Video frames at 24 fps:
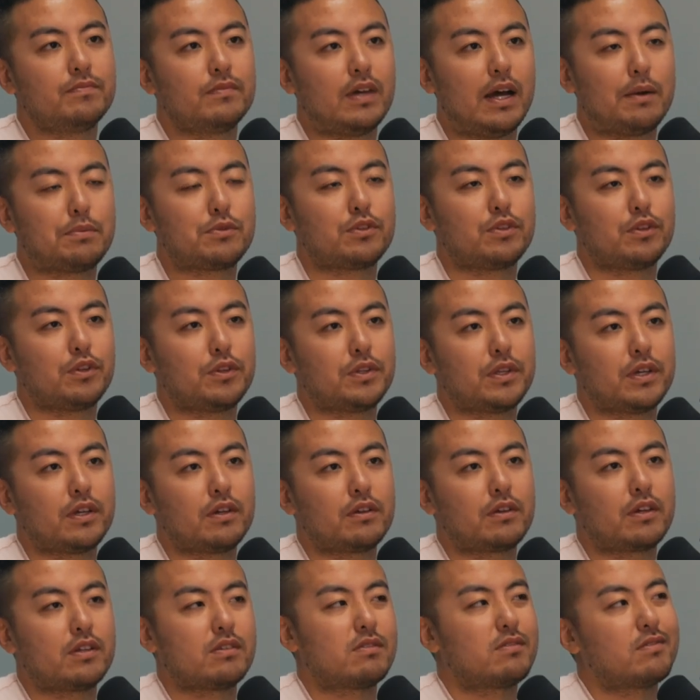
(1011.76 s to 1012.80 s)
Absolutely.
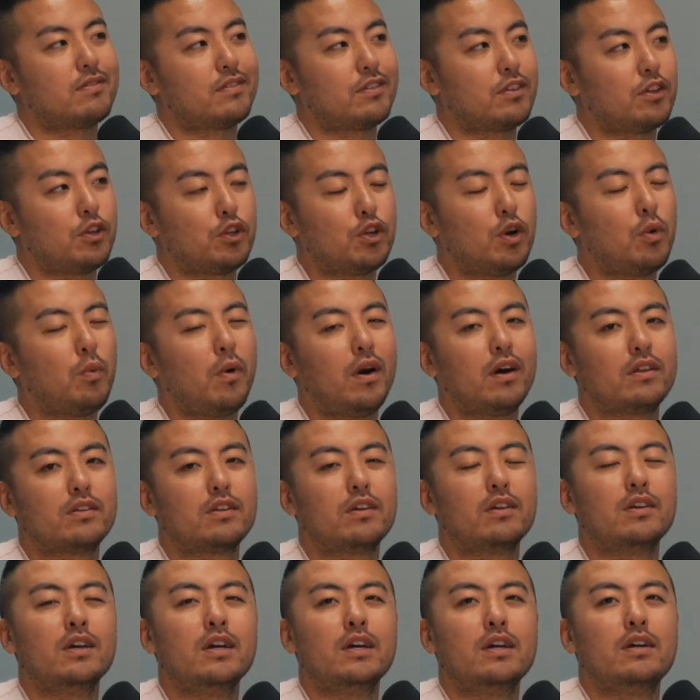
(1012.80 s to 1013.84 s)
Because you don't want
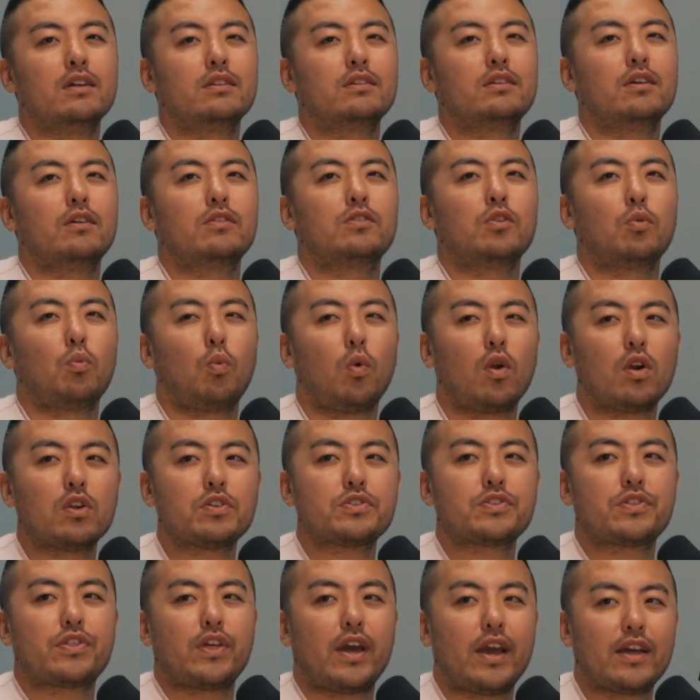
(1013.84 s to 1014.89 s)
the
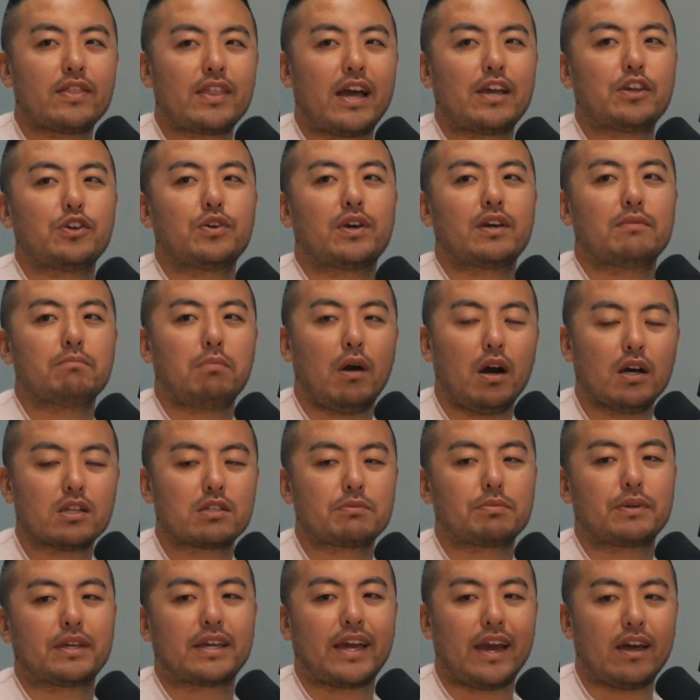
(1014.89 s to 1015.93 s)
worst thing that you can
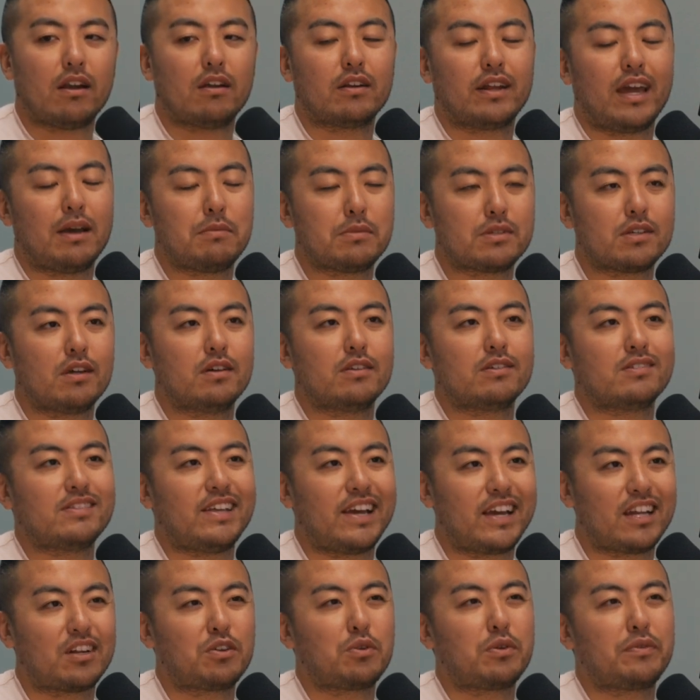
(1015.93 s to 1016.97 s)
possibly get on Amazon is negative